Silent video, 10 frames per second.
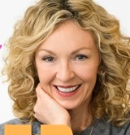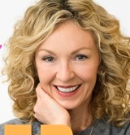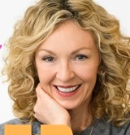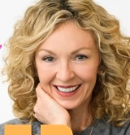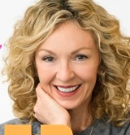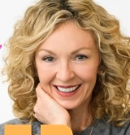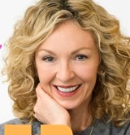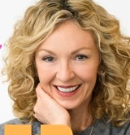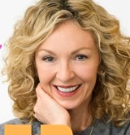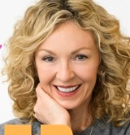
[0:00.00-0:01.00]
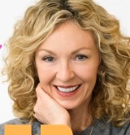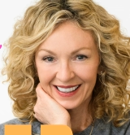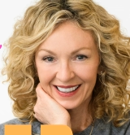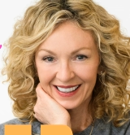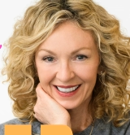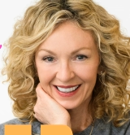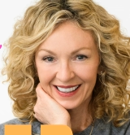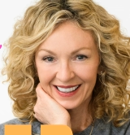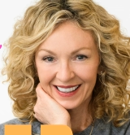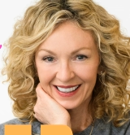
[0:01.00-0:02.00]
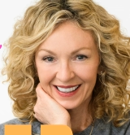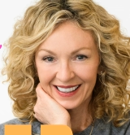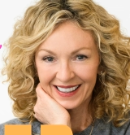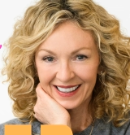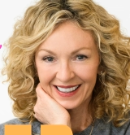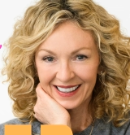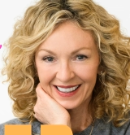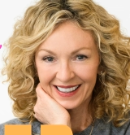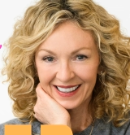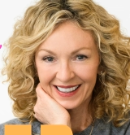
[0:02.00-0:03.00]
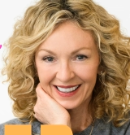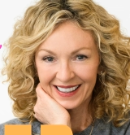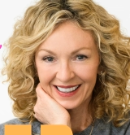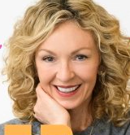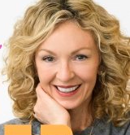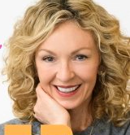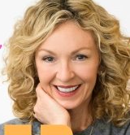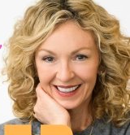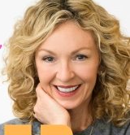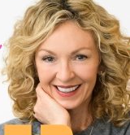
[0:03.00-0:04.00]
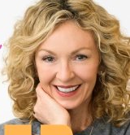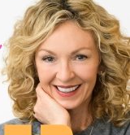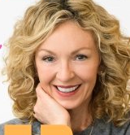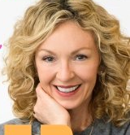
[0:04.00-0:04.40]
The face doesn't move, so there is nothing to read.